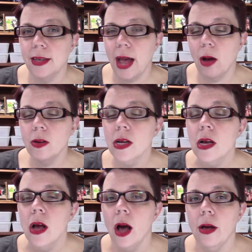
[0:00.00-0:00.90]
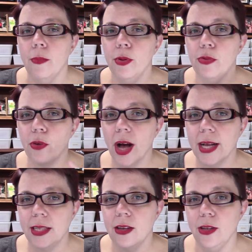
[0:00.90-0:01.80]
it out um, before
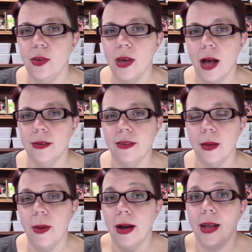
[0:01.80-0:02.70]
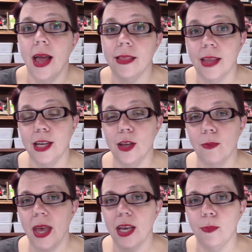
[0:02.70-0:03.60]
I tell you guys about it and let let you
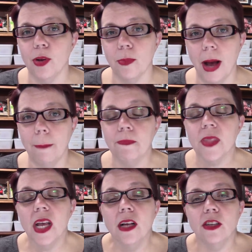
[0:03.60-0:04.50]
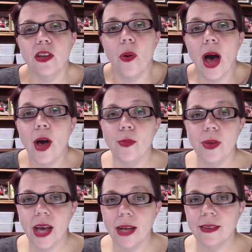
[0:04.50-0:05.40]
make up your mind. So I hope
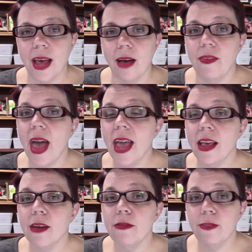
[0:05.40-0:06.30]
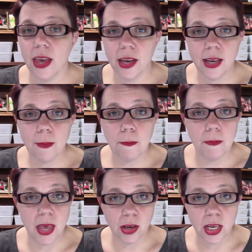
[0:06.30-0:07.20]
you guys have a very
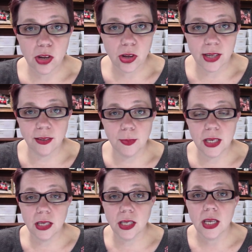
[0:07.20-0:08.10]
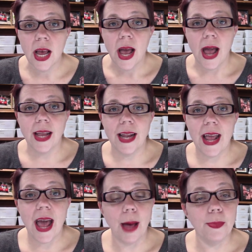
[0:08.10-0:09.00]
Merry Christmas and
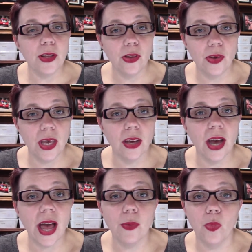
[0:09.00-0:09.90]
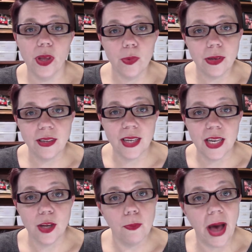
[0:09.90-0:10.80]
a Happy New Year, and we will see
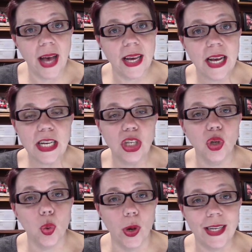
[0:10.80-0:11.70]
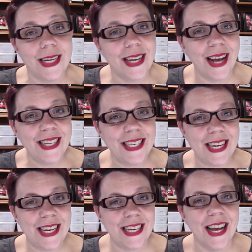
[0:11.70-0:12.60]
you back in
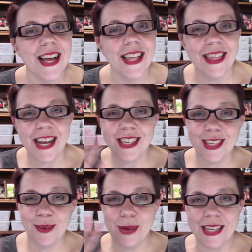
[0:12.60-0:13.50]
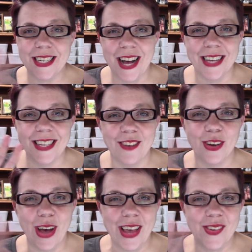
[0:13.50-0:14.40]
2019. Thanks so much, guys. Have a
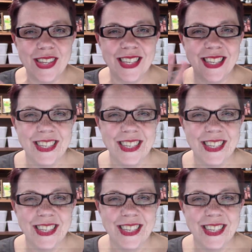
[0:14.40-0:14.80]
great one.